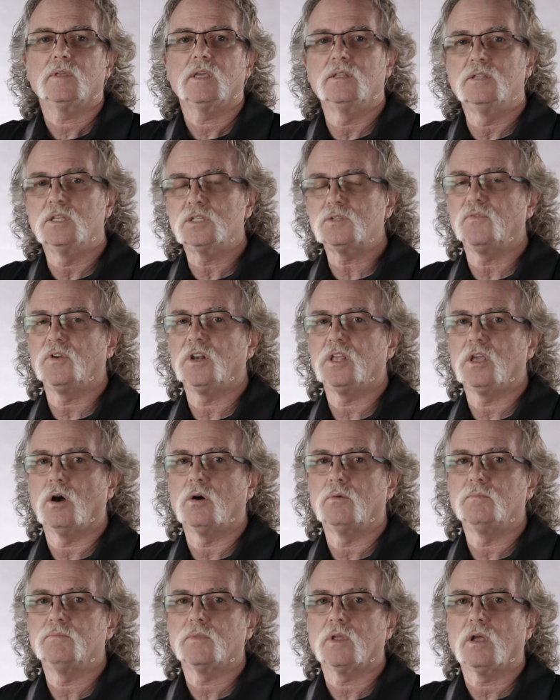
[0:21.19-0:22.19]
In this
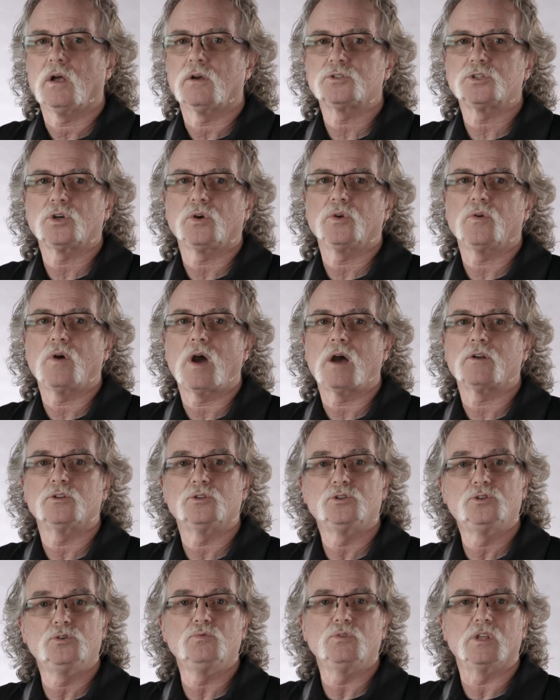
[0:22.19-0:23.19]
video, I'll show you how
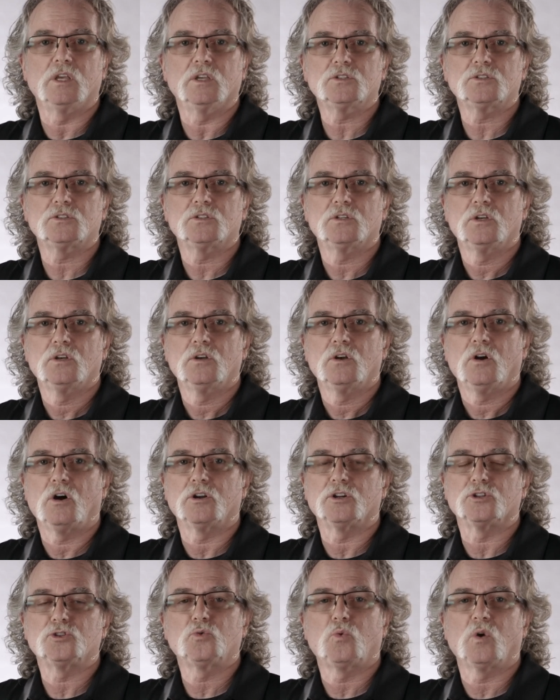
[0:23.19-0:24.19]
to do this
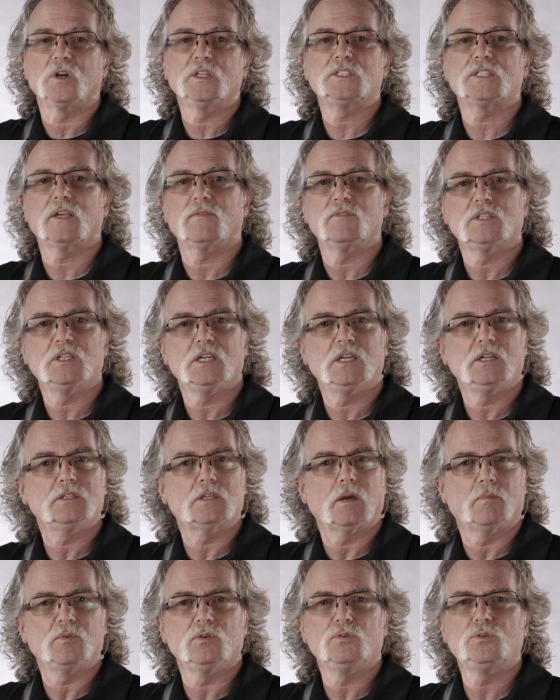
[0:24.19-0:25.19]
on a
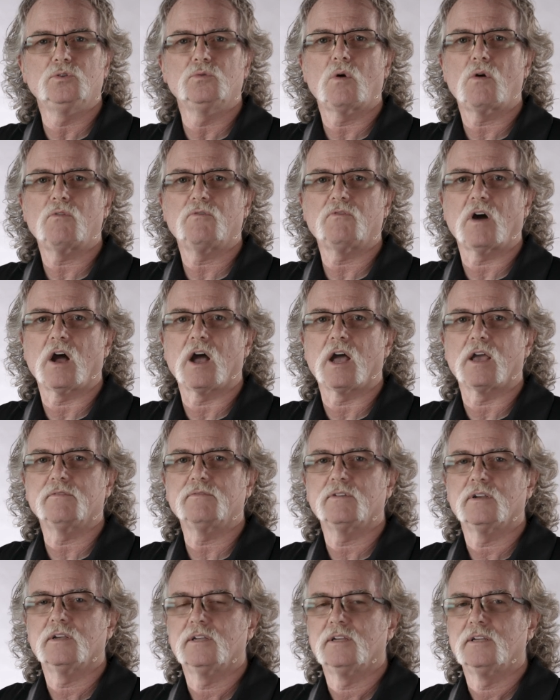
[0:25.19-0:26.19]
2017
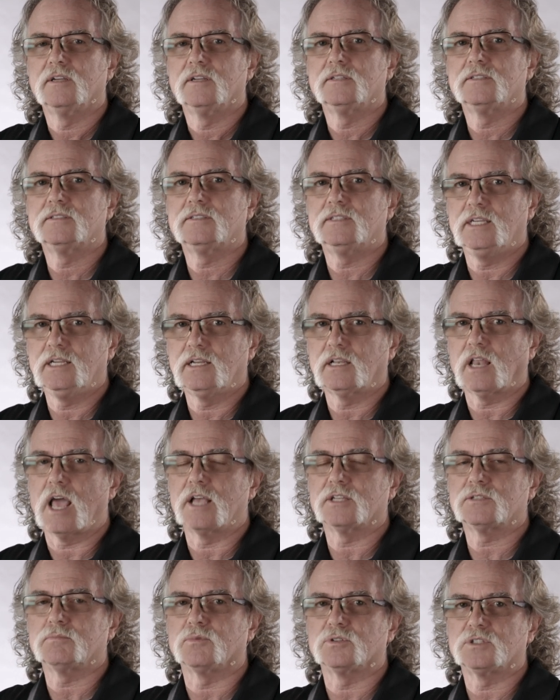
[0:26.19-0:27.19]
W205
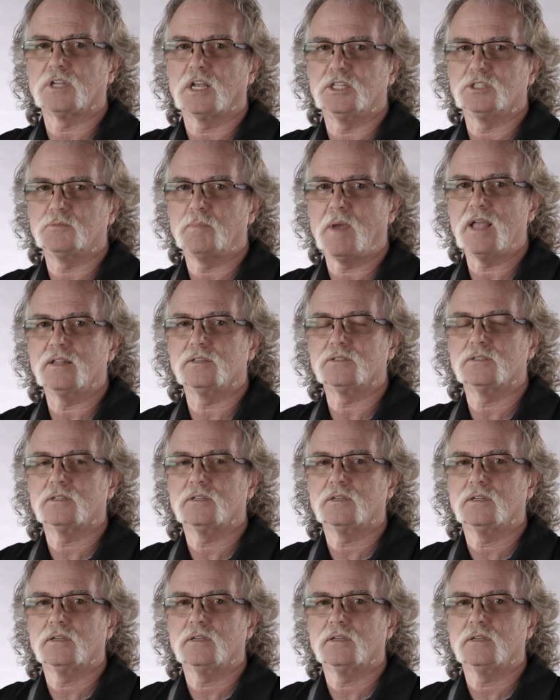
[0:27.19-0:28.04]
C-Class Mercedes-Benz.